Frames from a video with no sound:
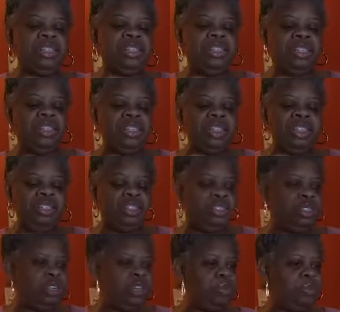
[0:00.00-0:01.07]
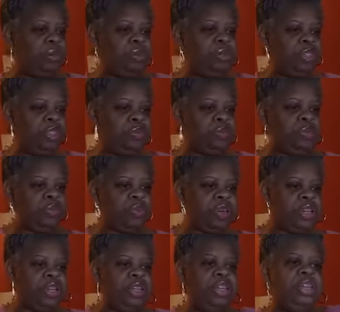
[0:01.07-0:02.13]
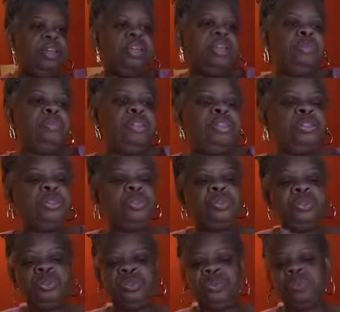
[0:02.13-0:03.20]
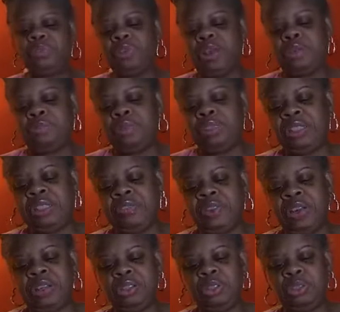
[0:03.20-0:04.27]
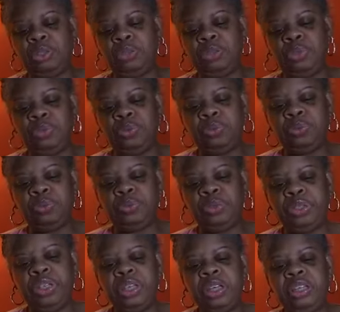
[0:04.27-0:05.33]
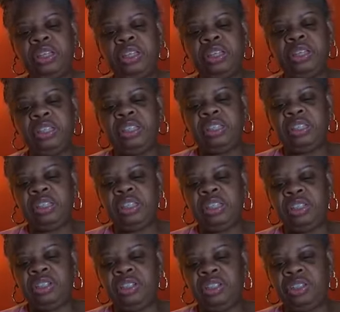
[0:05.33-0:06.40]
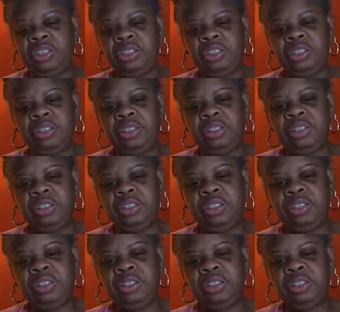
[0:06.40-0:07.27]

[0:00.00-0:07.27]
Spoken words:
because the stitch the person wanted. Let me show you. I'm going to see if I can show you the stitch